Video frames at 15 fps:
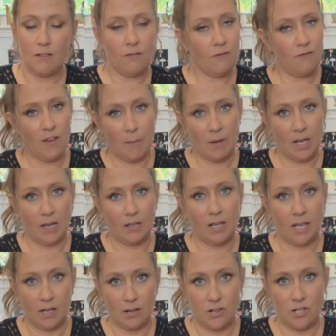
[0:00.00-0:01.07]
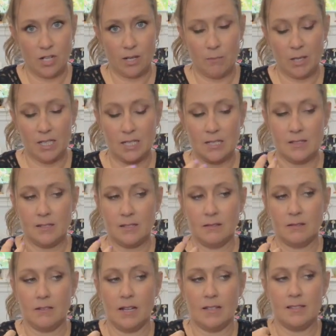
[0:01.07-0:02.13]
feminine energy, because
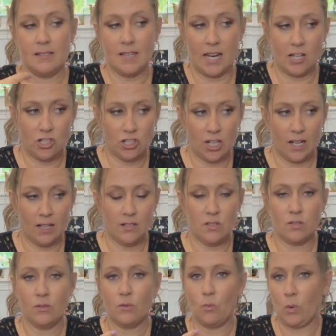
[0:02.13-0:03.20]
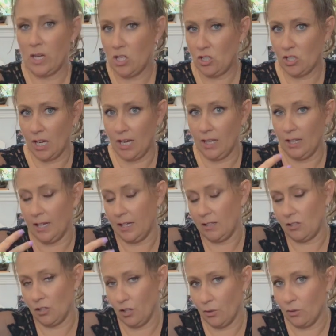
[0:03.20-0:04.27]
a snake sheds, we shed, like,
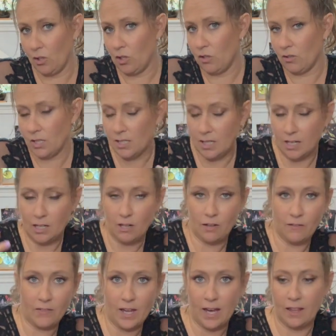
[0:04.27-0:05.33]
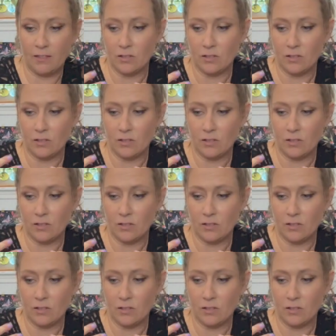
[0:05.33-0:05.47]
you know, the uterus lining, all of that.